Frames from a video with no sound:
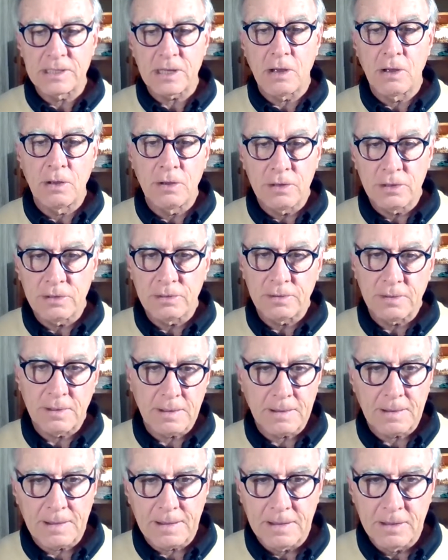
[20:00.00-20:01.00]
his
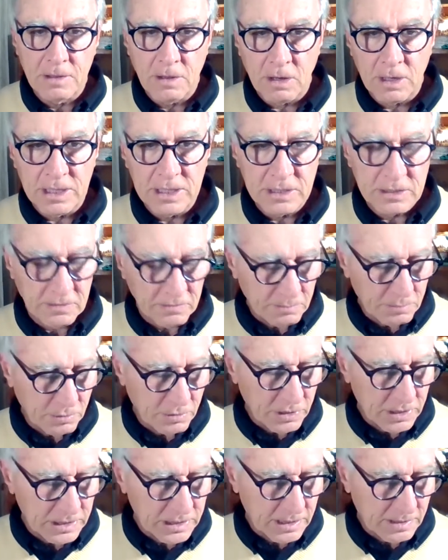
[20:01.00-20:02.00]
own knowledge of
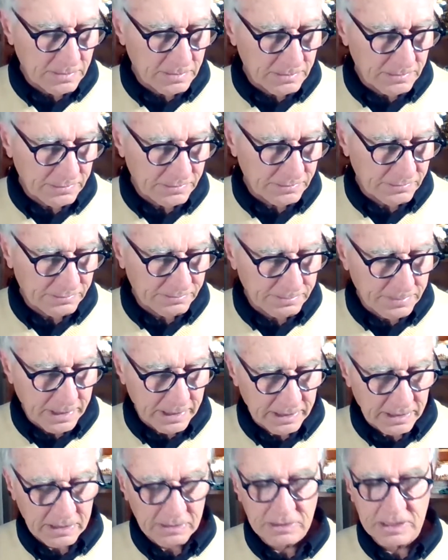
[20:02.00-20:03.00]
Buddhism,
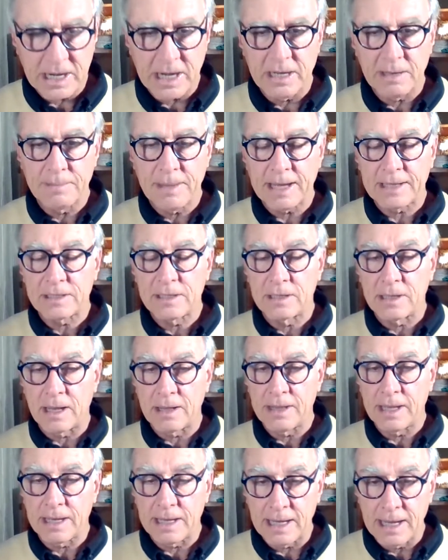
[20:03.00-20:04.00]
dating back to the, I
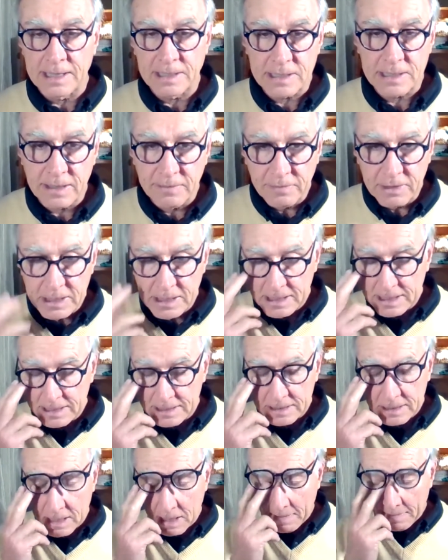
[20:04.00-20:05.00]
think, late
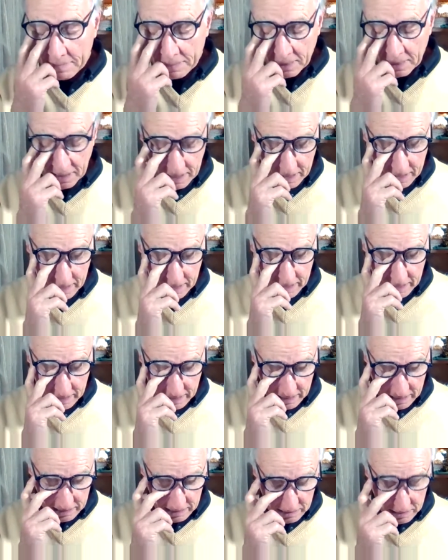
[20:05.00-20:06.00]
70s.
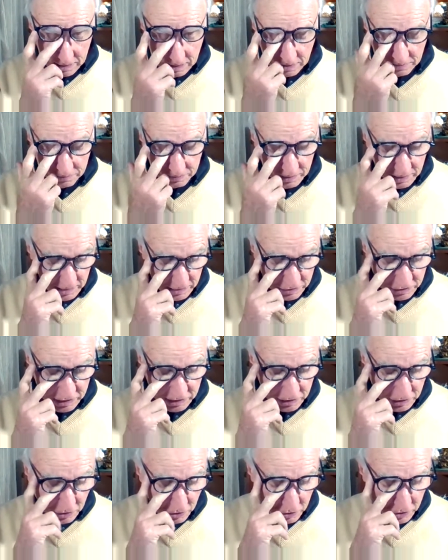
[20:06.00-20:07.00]
And he's
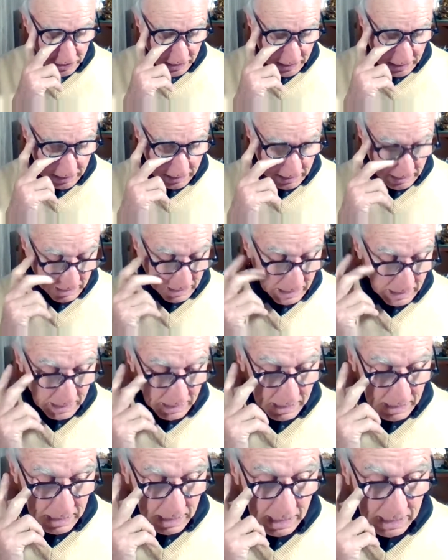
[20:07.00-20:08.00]
just using
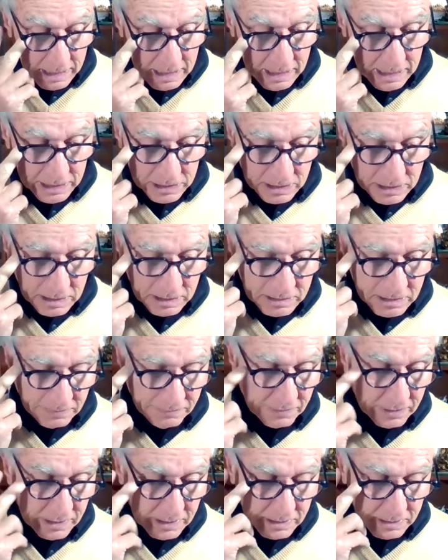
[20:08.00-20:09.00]
a
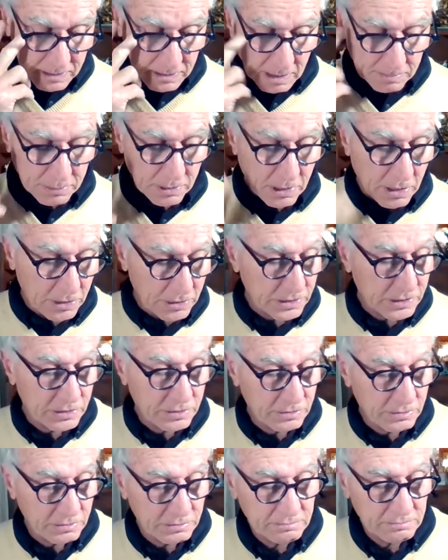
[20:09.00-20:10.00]
different approach
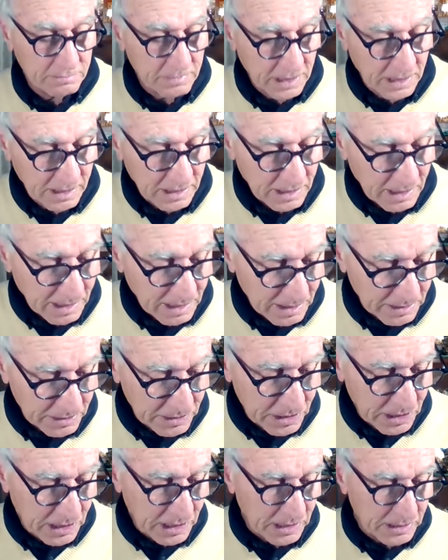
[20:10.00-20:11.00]
to,
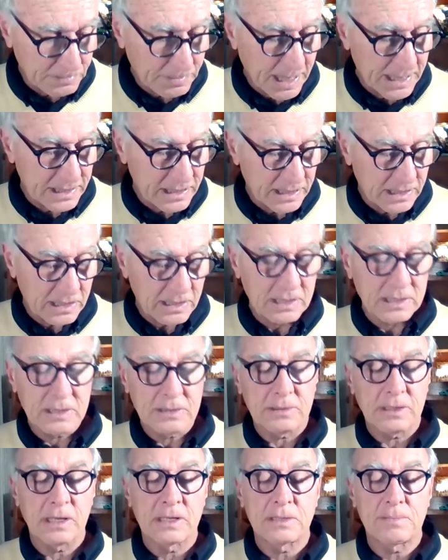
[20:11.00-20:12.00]
he's basically
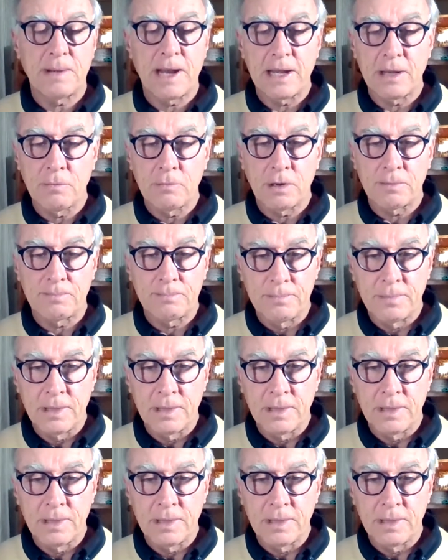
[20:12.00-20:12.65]
explaining what